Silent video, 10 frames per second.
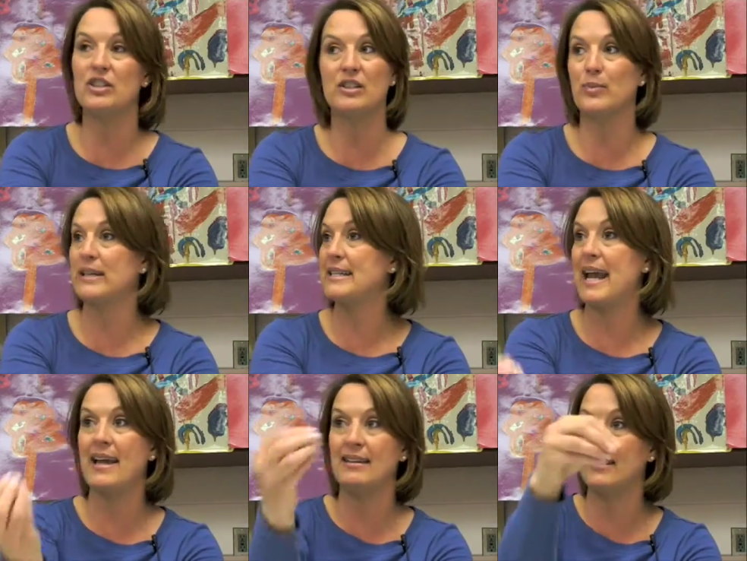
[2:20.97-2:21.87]
just
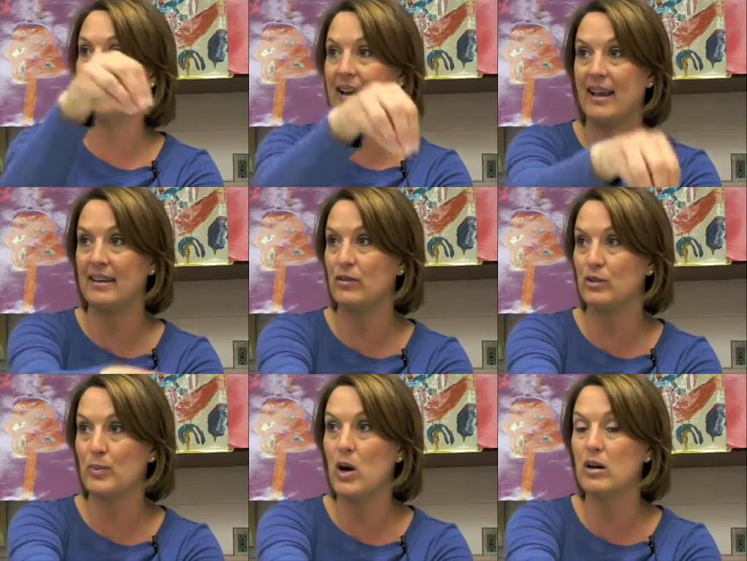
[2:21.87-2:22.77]
pretending, adding those
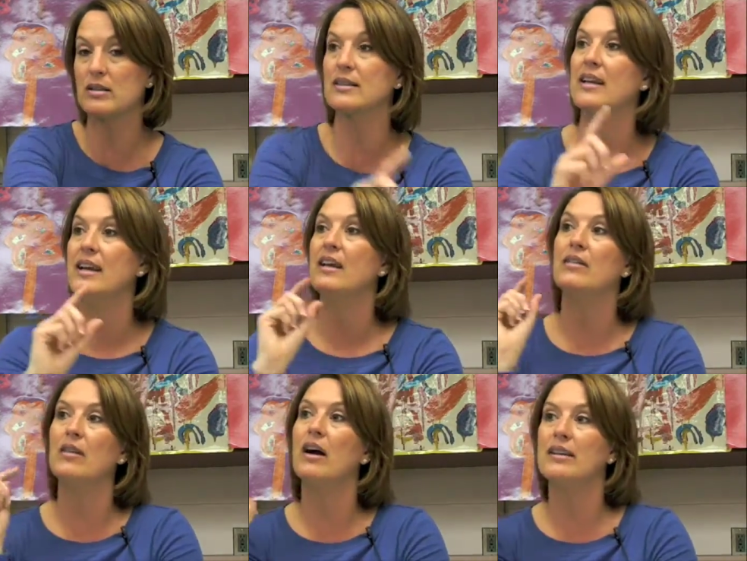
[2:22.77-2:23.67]
parts,
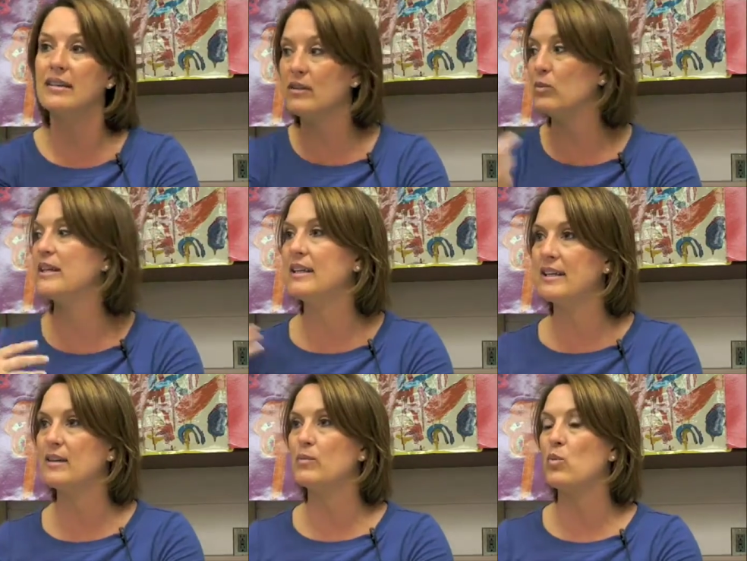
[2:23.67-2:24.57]
I did, we did
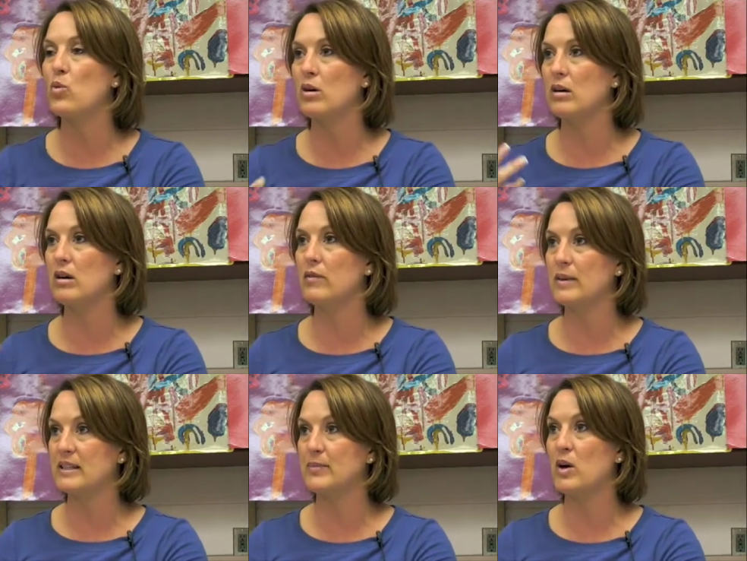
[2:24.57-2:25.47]
get more of a
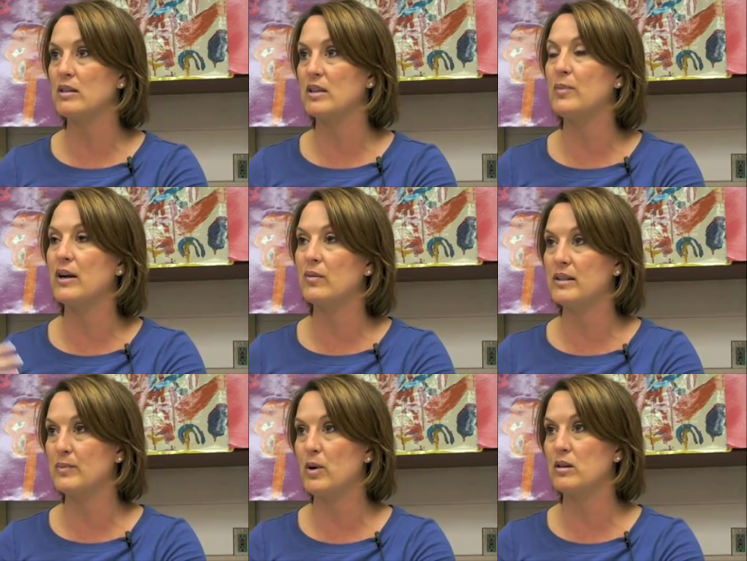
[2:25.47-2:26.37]
response, a better
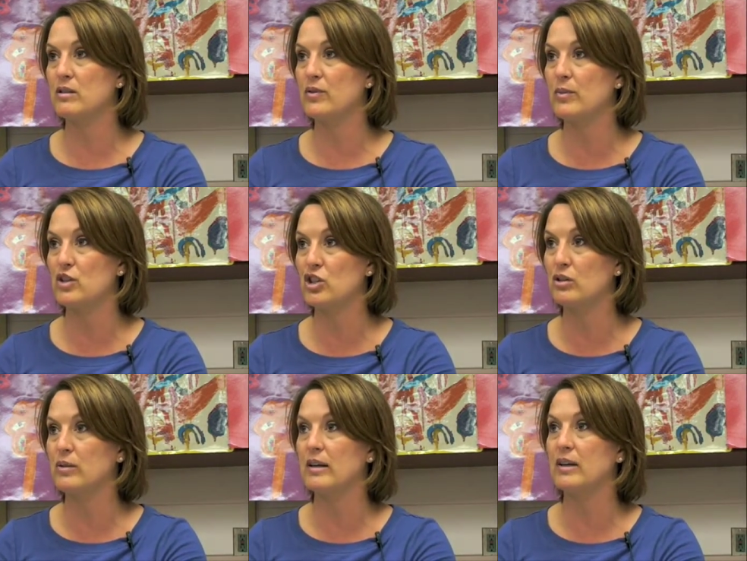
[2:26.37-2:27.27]
response from the children.